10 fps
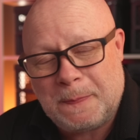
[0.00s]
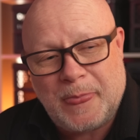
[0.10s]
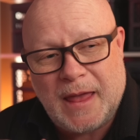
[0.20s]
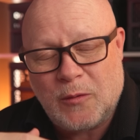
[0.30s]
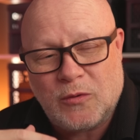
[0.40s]

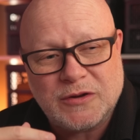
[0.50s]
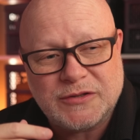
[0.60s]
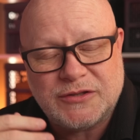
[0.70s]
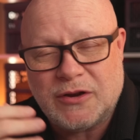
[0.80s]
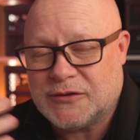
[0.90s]
There
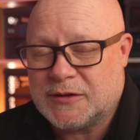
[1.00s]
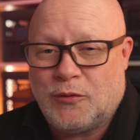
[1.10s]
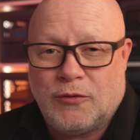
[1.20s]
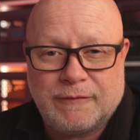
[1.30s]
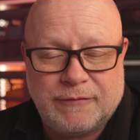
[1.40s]
was no
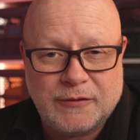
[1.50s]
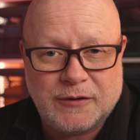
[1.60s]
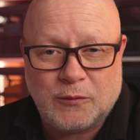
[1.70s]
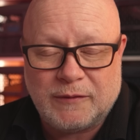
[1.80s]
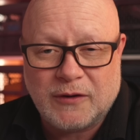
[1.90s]
support for
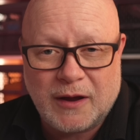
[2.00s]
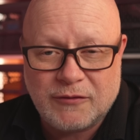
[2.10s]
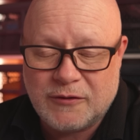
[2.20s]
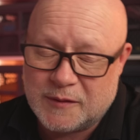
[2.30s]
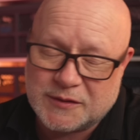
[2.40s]
it with
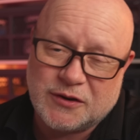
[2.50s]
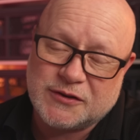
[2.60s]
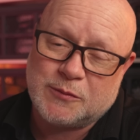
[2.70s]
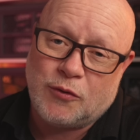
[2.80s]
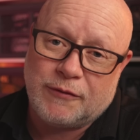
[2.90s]
Lightroom. There was no
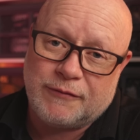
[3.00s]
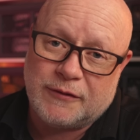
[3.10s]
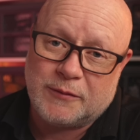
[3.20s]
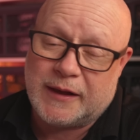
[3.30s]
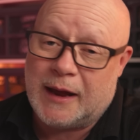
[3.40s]
support for
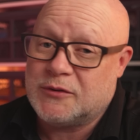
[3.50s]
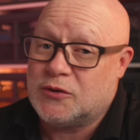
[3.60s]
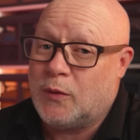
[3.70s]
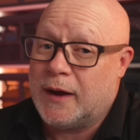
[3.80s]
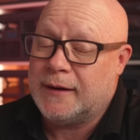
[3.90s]
it with Capture
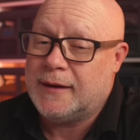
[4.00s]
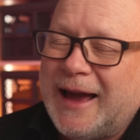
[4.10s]
One.